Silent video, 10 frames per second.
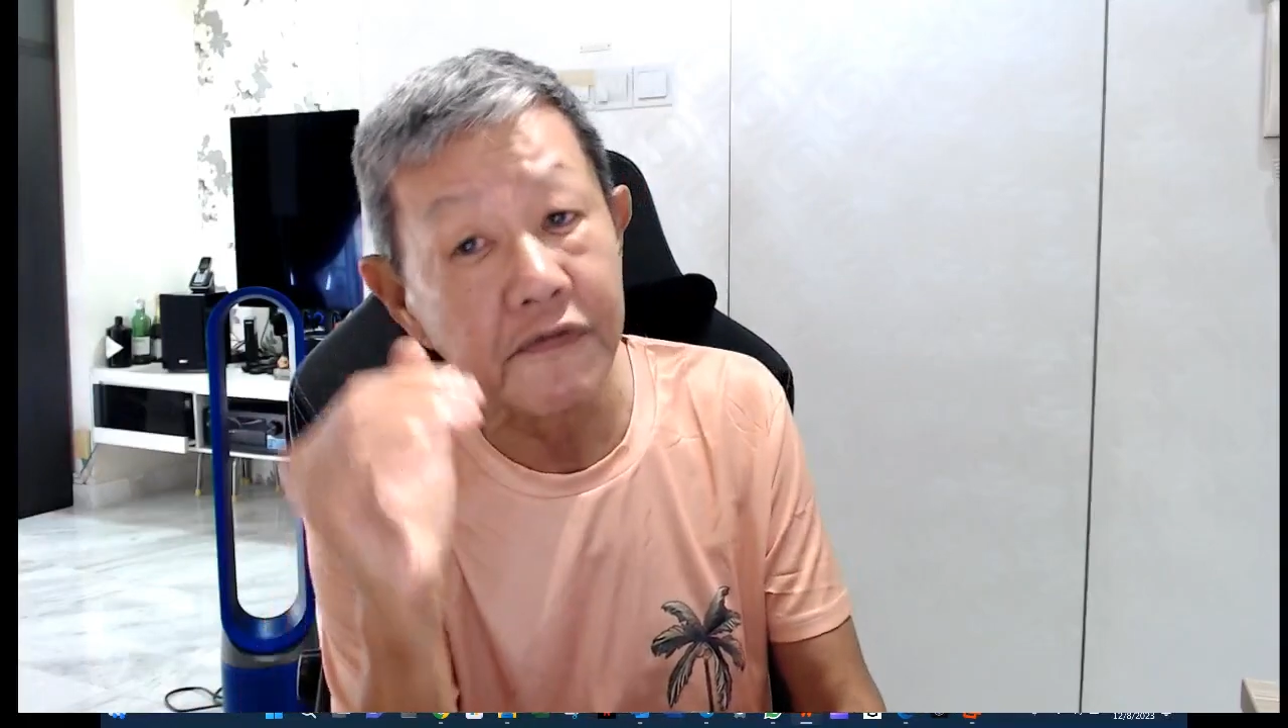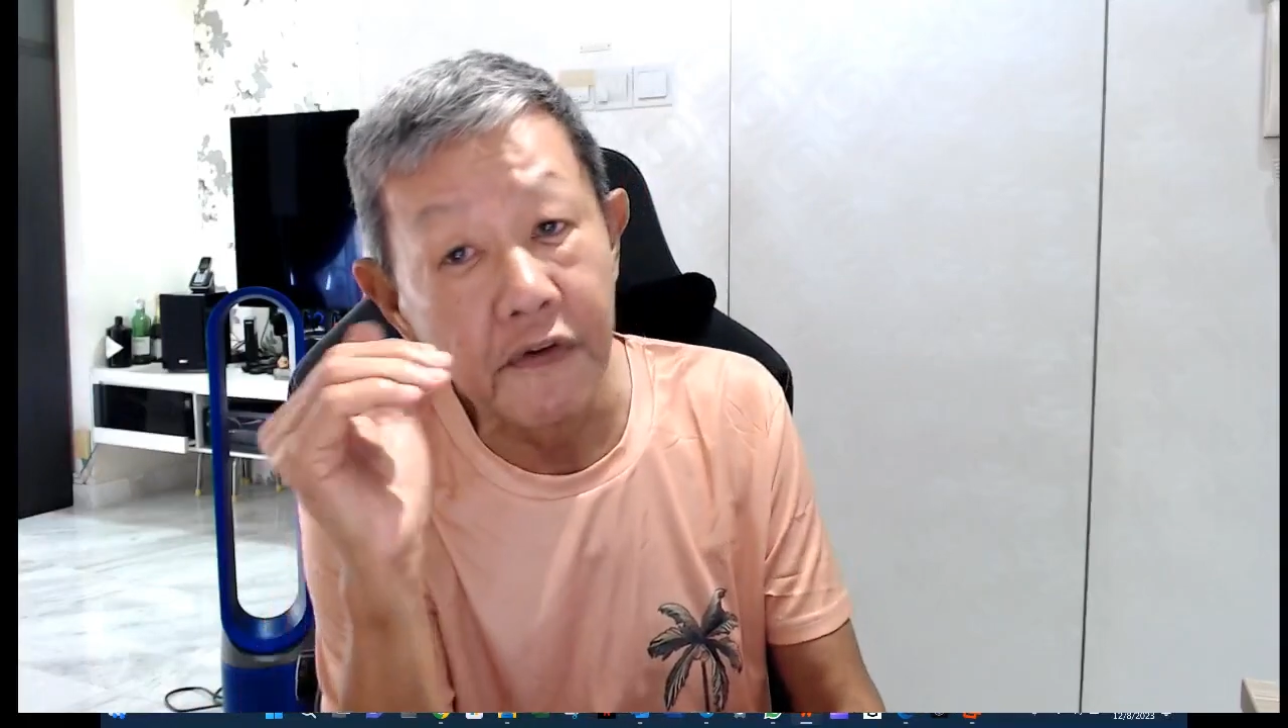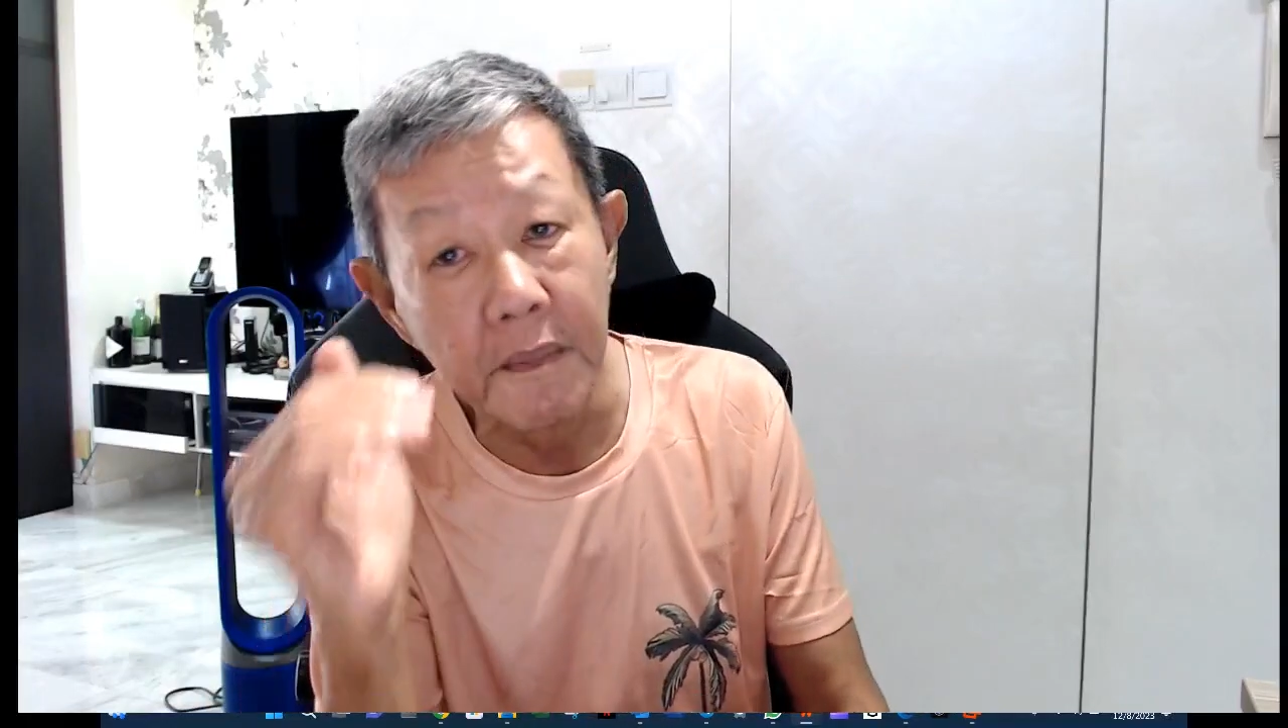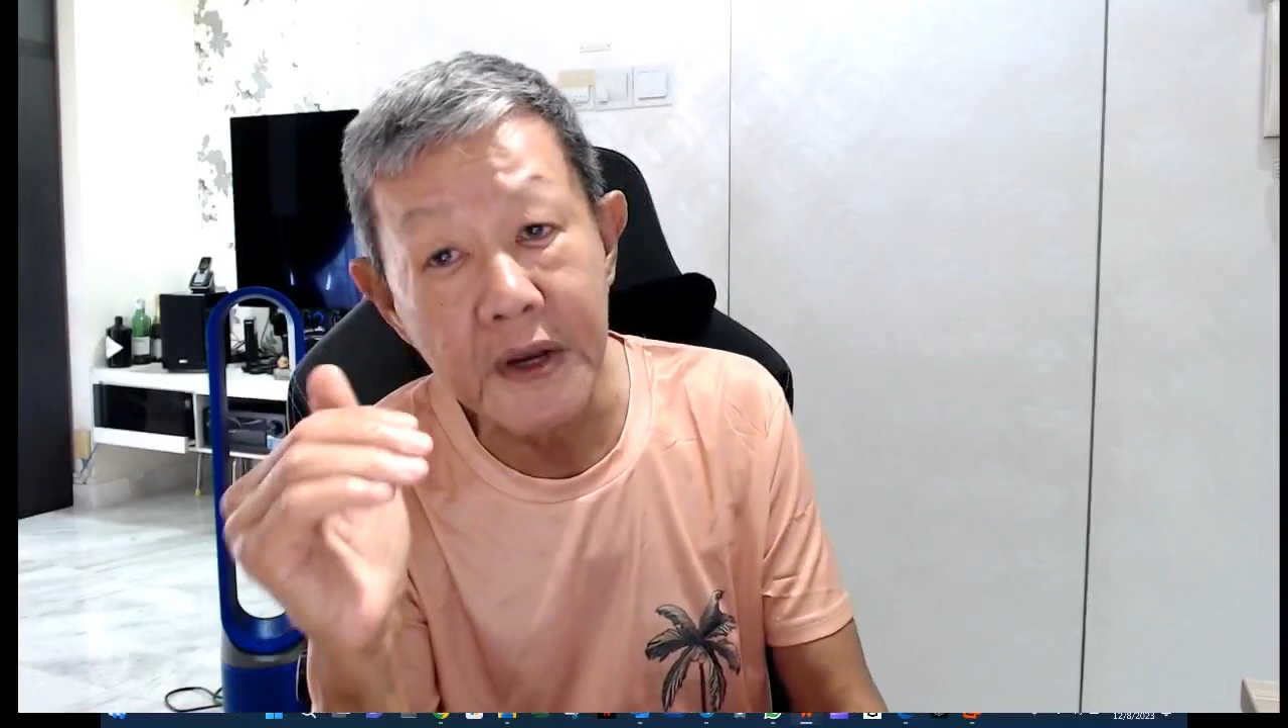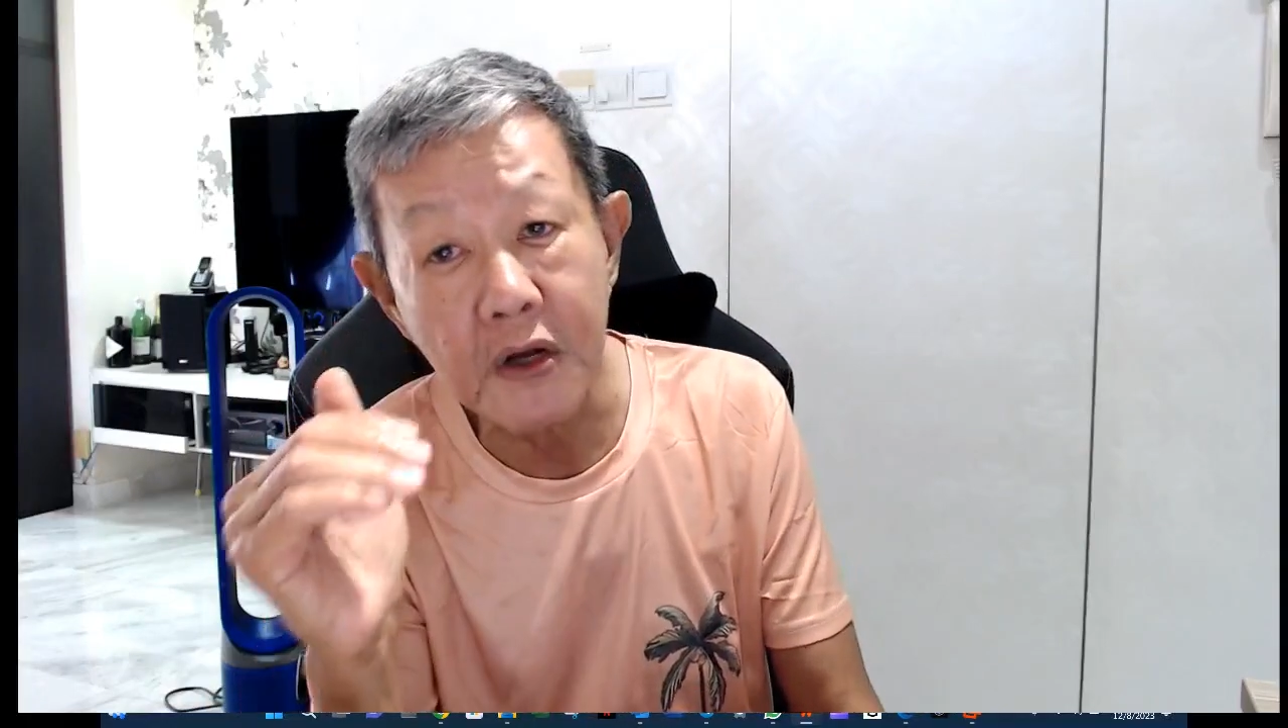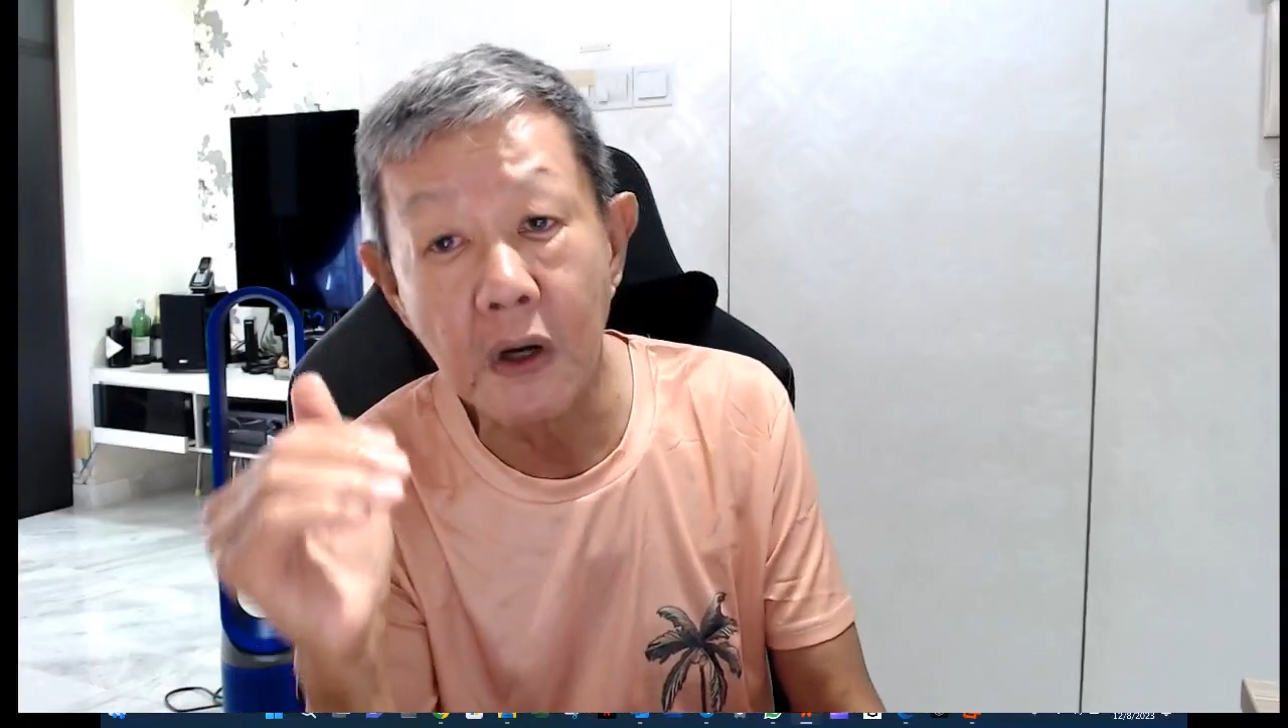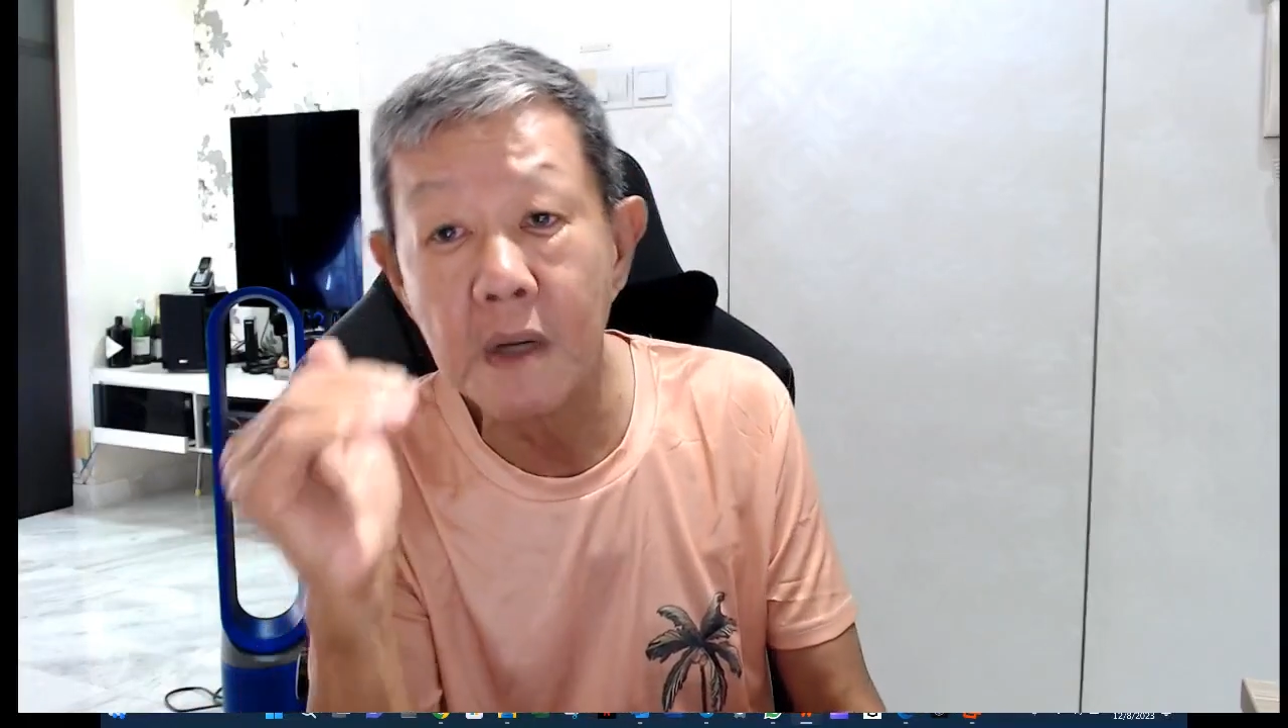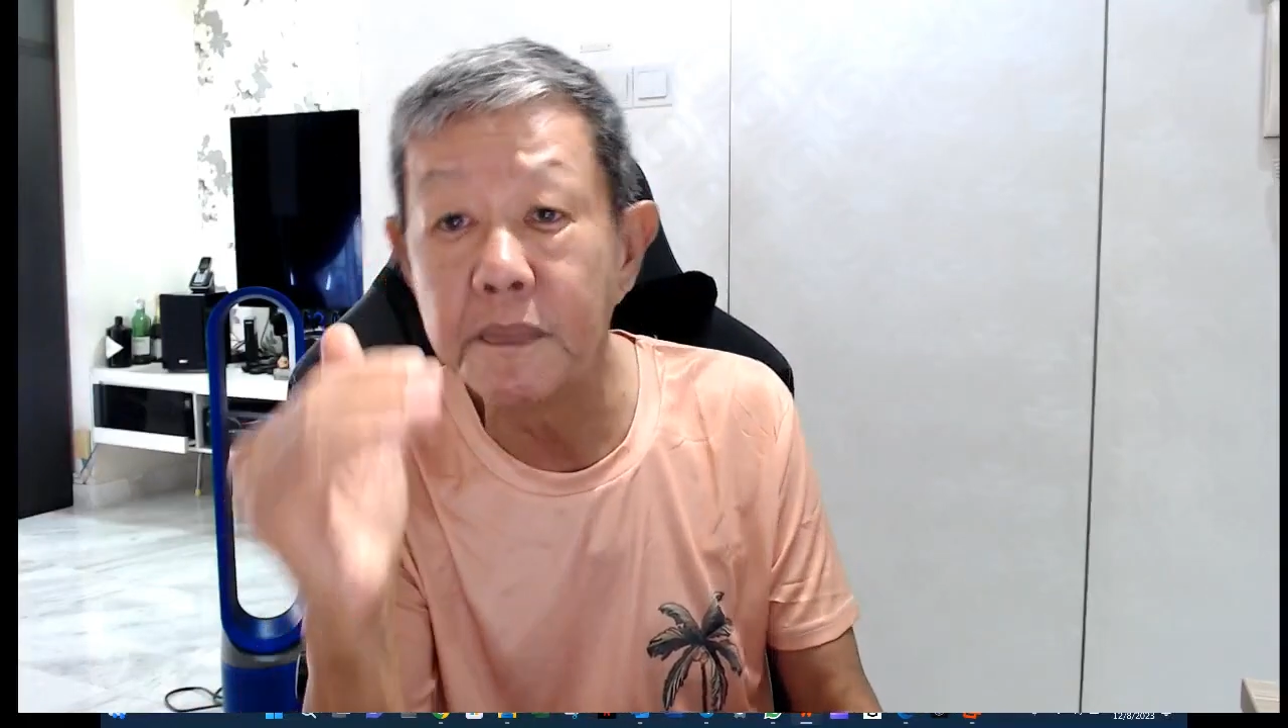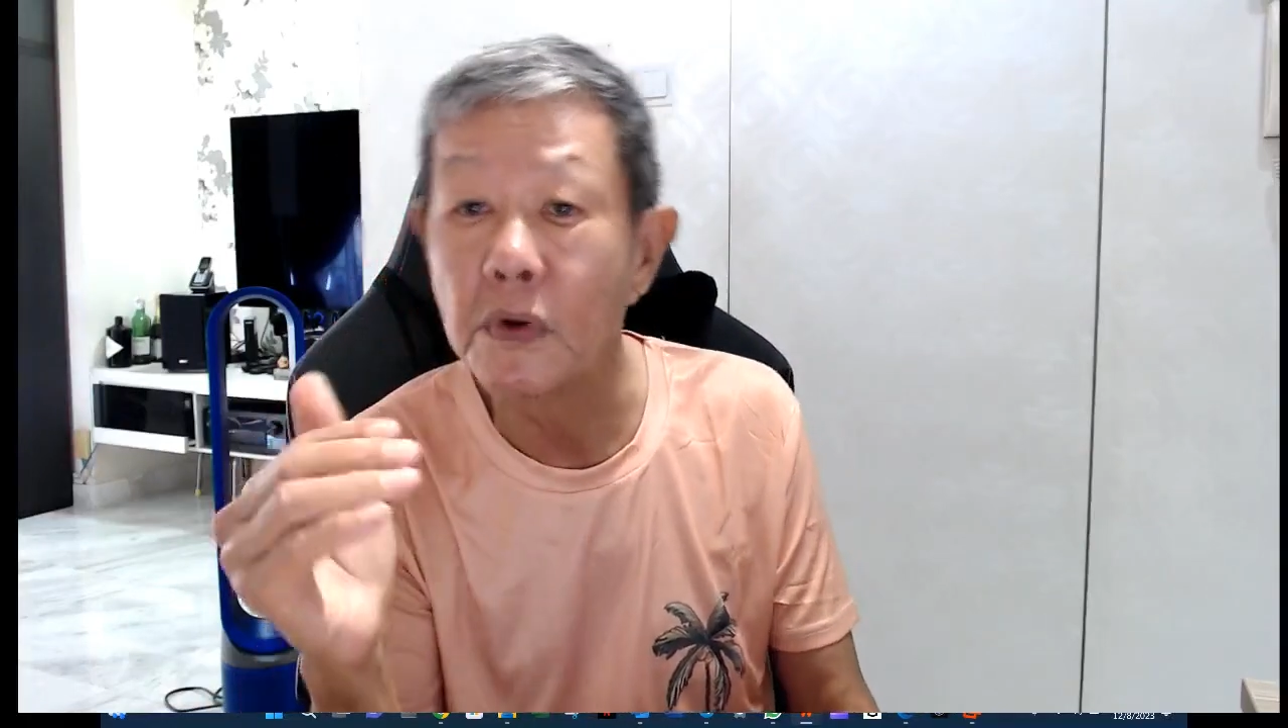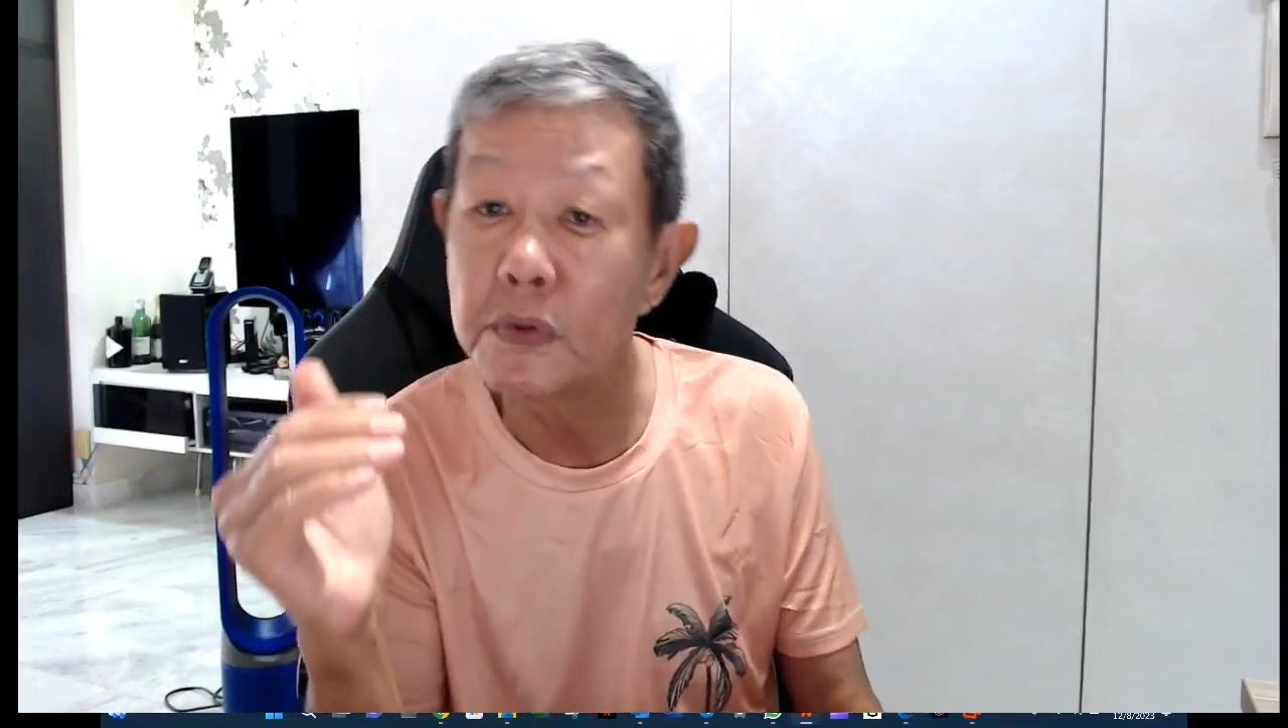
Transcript: Bitcoin to